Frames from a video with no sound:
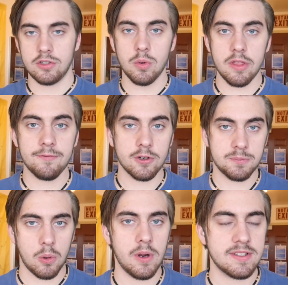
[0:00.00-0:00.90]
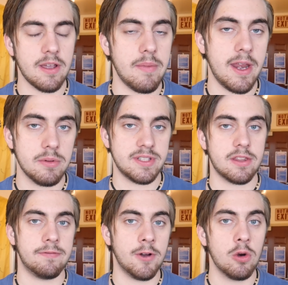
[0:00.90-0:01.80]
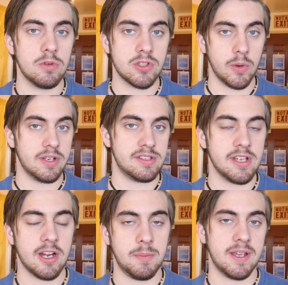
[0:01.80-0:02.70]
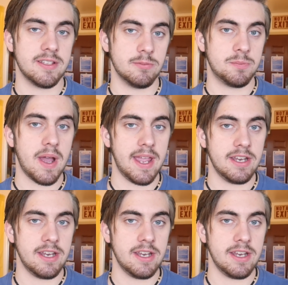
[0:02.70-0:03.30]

So one of the first points I made was that the phone was going to suck because it was by